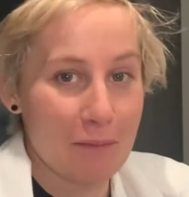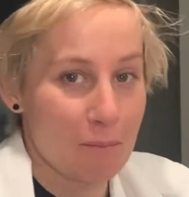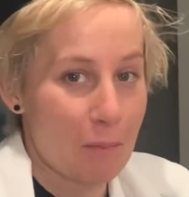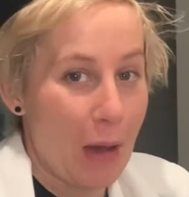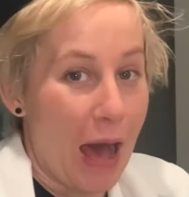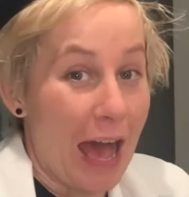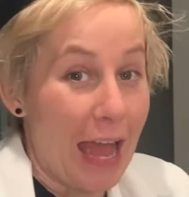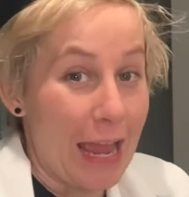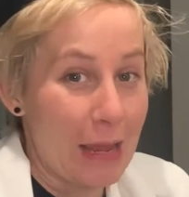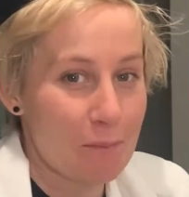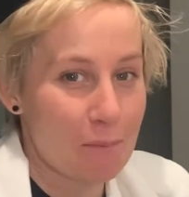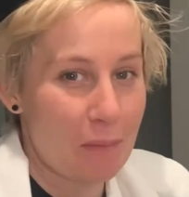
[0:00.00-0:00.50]

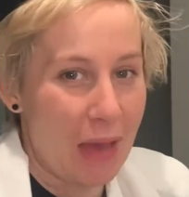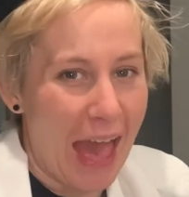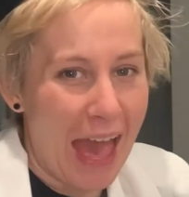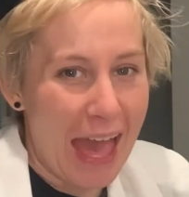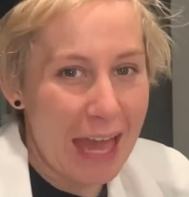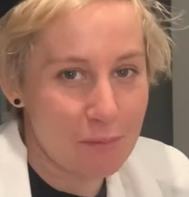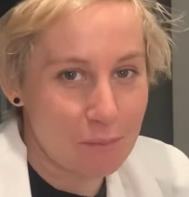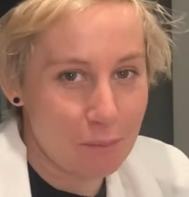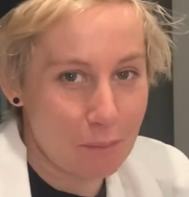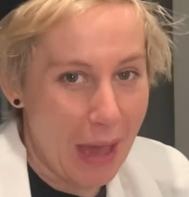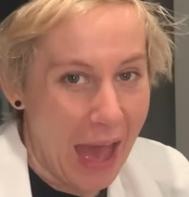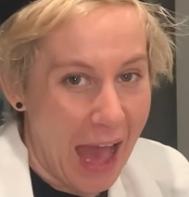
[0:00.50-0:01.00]

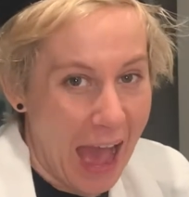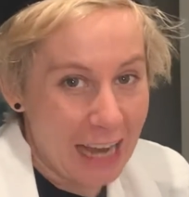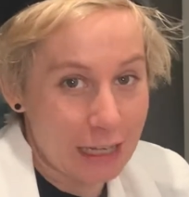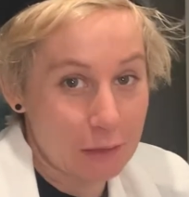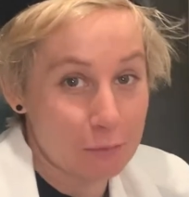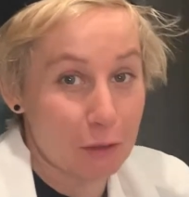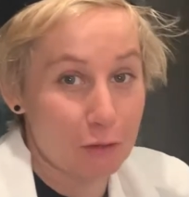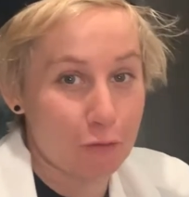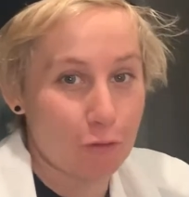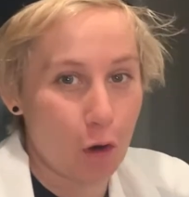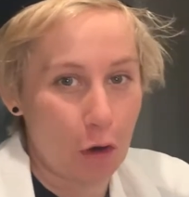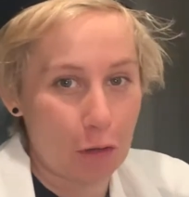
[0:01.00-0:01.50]
Pipette back
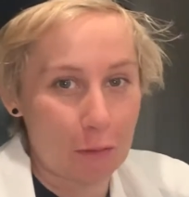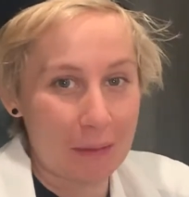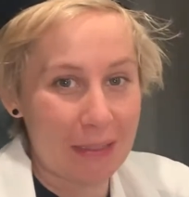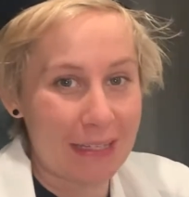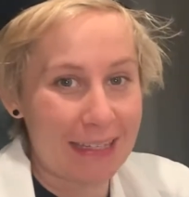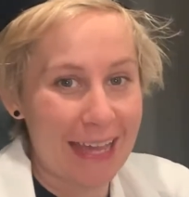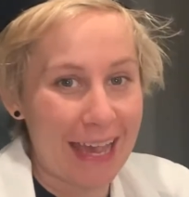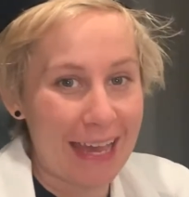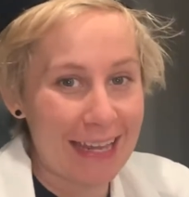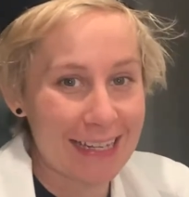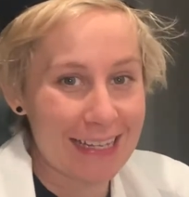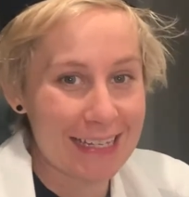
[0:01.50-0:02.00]
before we
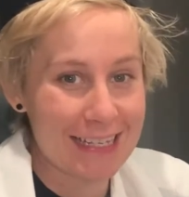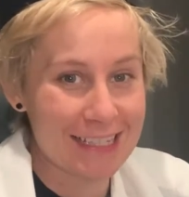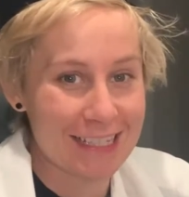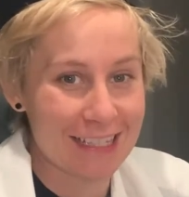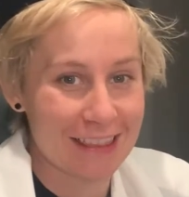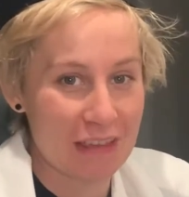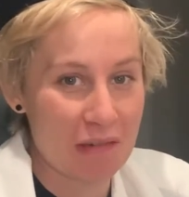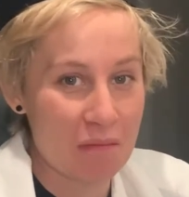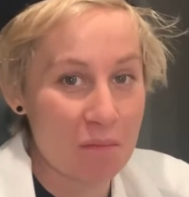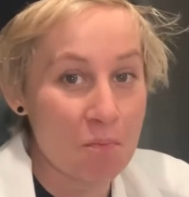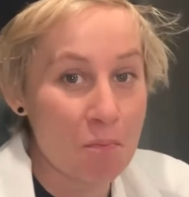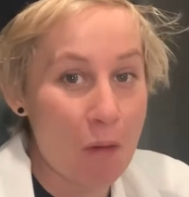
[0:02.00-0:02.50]
get into
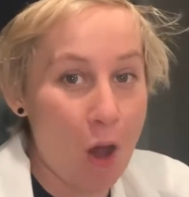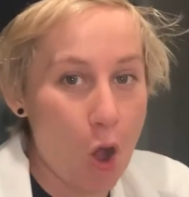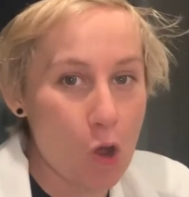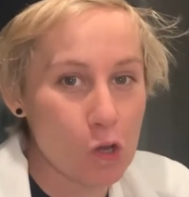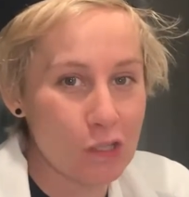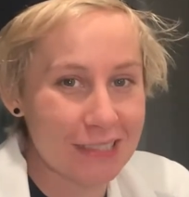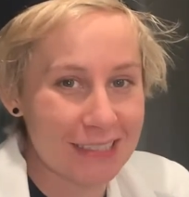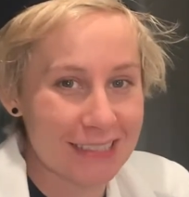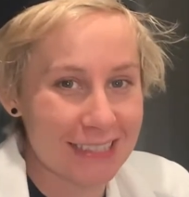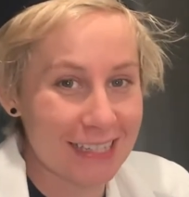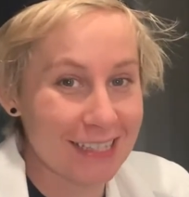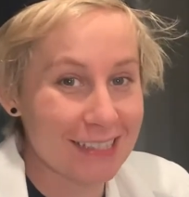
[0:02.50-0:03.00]
the
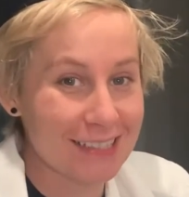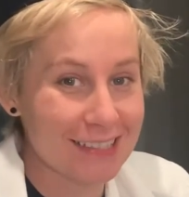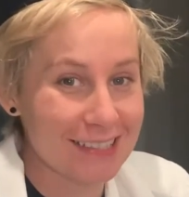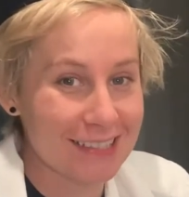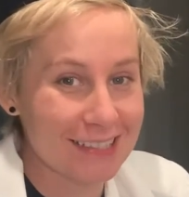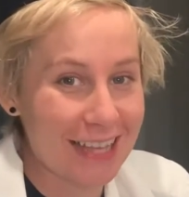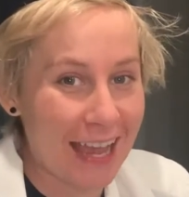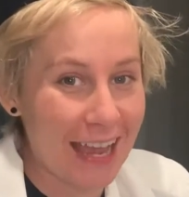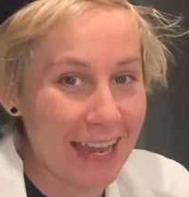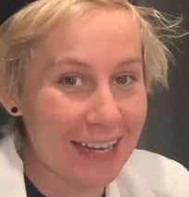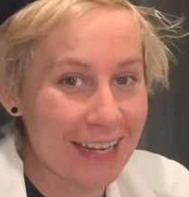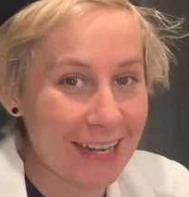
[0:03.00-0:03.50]
most
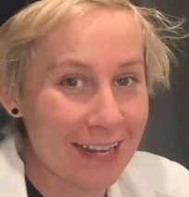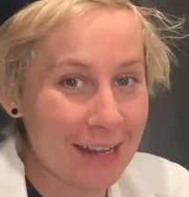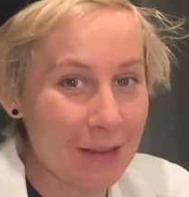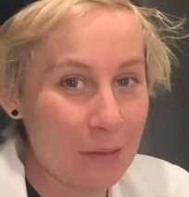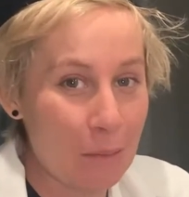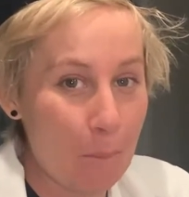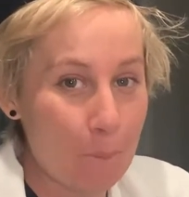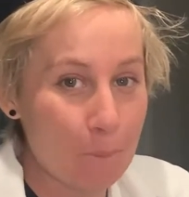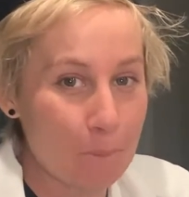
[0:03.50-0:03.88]
exciting